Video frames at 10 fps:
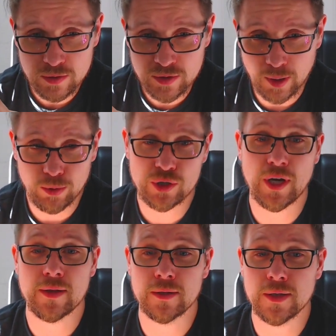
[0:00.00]
Double
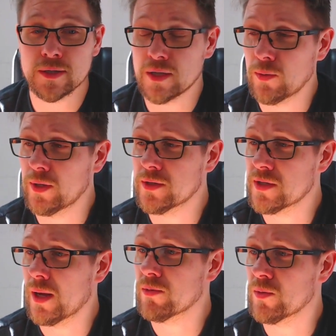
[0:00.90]
checked the listing when I
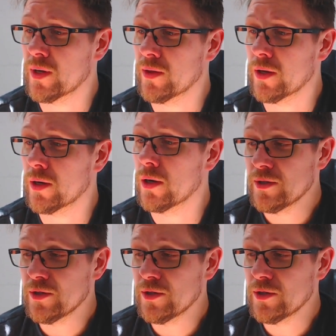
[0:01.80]
stepped away there.